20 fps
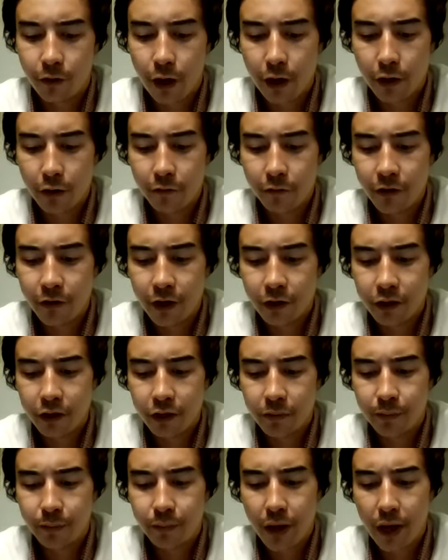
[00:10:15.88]
Fra-
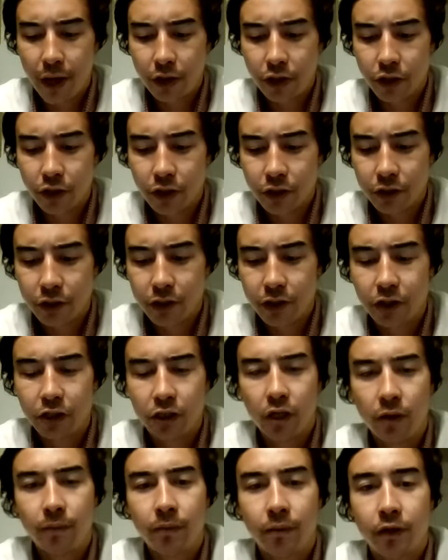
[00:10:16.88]
France's pension
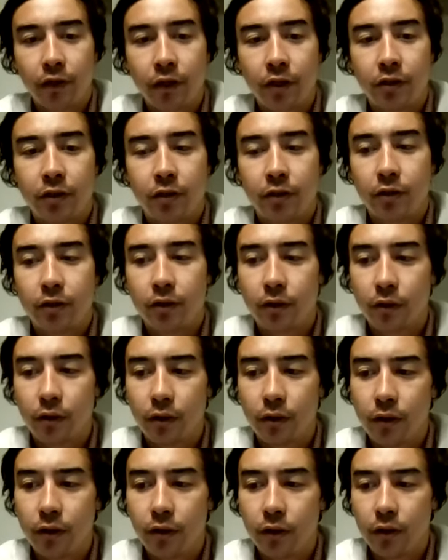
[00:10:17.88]
system, it's
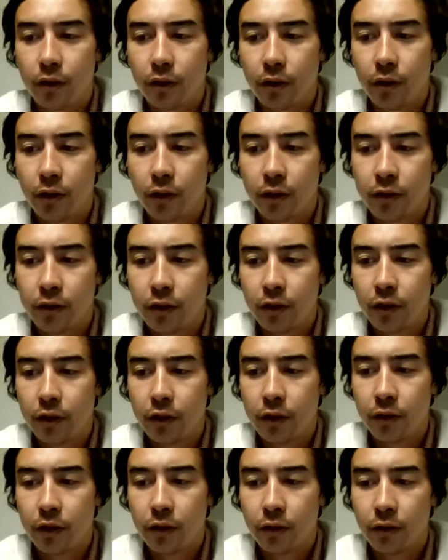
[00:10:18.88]
it's
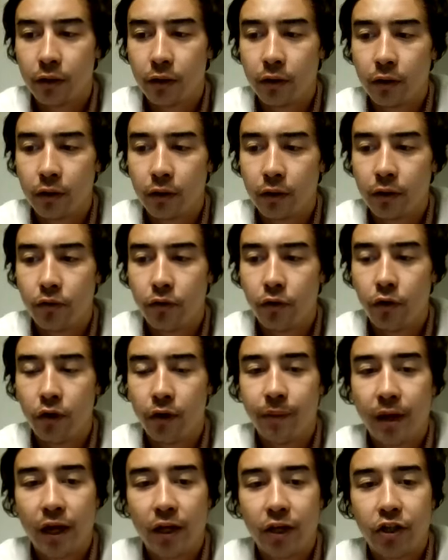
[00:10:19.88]
in a
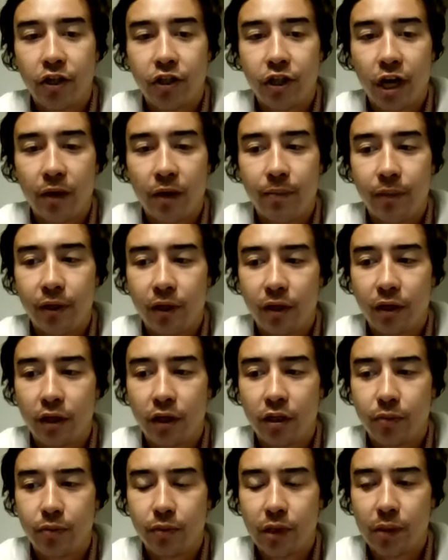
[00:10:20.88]
really bad shape
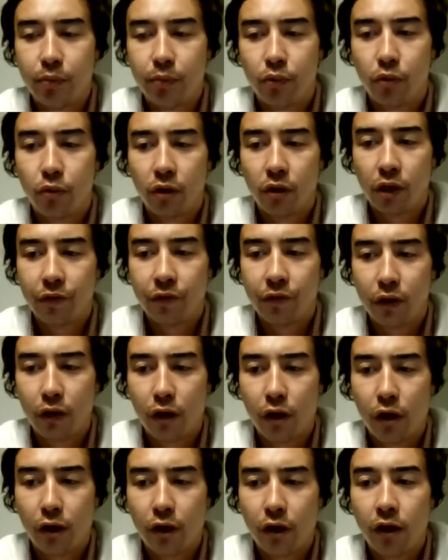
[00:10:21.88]
because people are
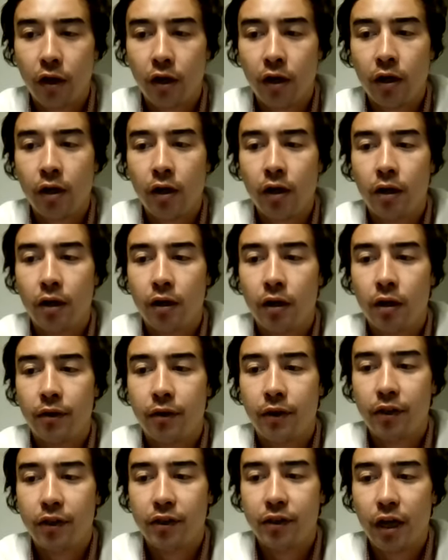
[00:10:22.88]
living longer.
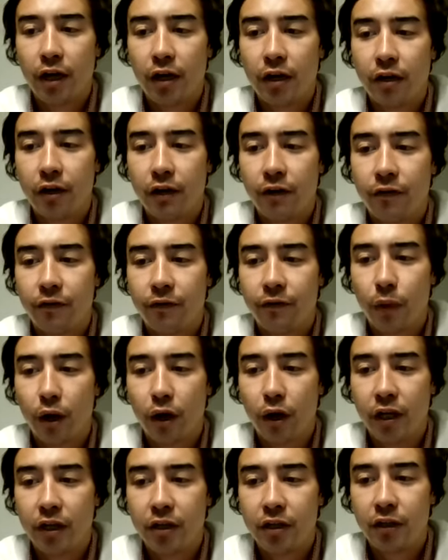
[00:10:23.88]
There's not enough
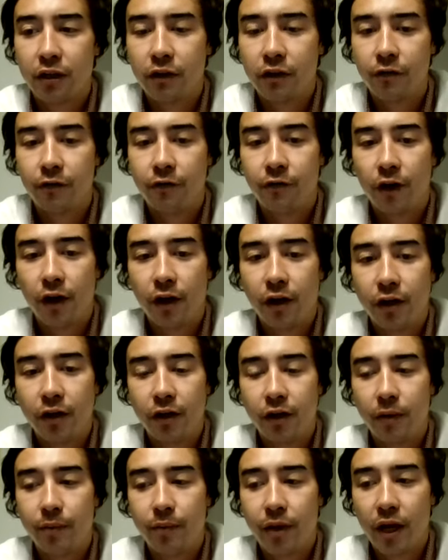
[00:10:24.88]
money to
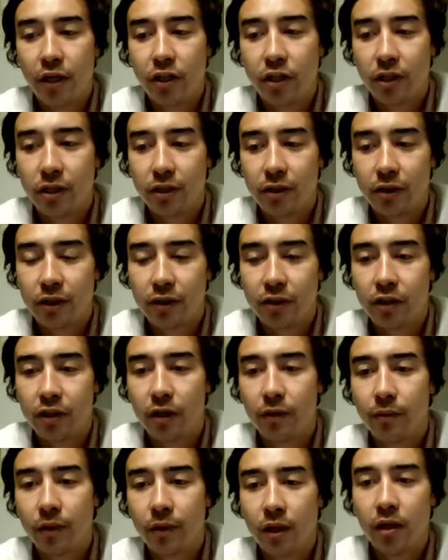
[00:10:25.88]
fund their pension
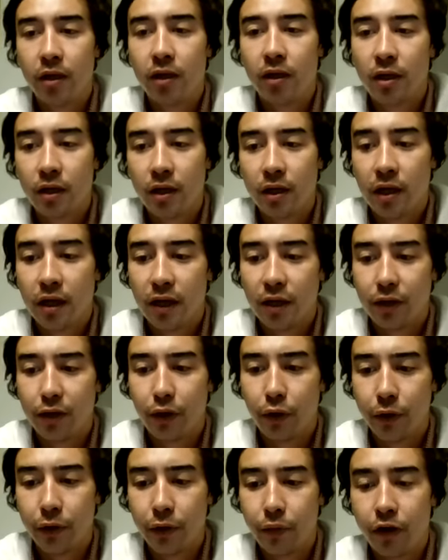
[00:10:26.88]
system.
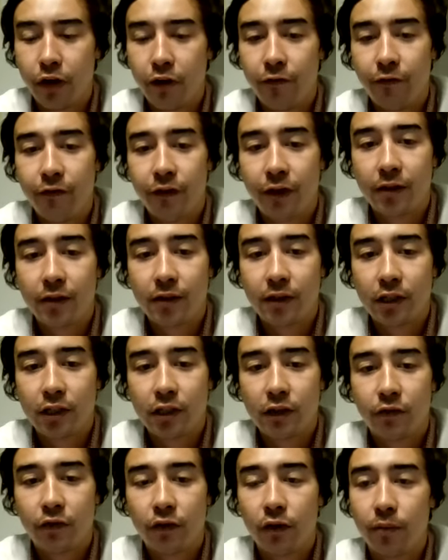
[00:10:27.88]
And the only way to fix
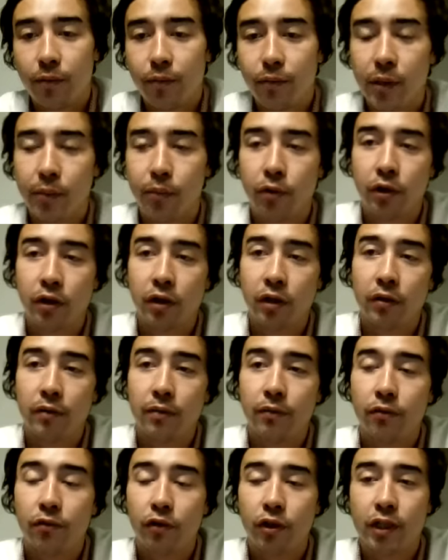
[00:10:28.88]
is for people
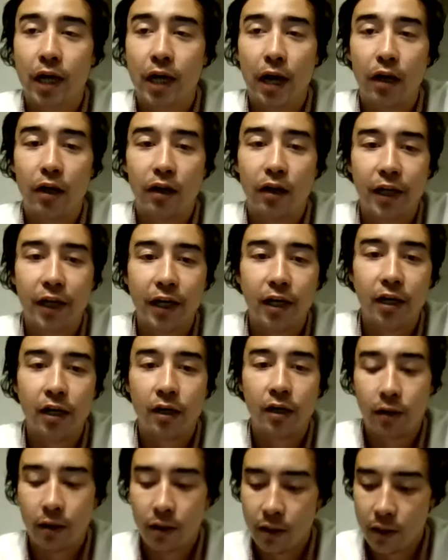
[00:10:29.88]
to retire
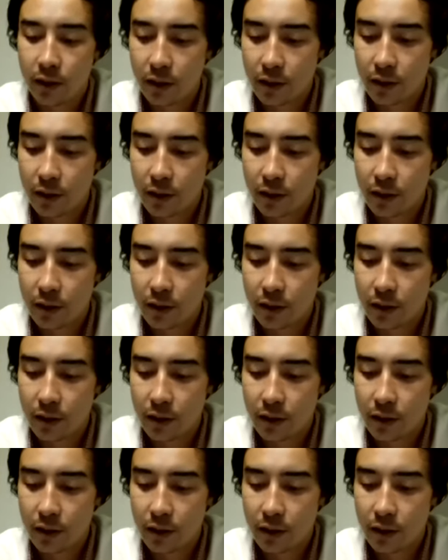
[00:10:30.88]
later.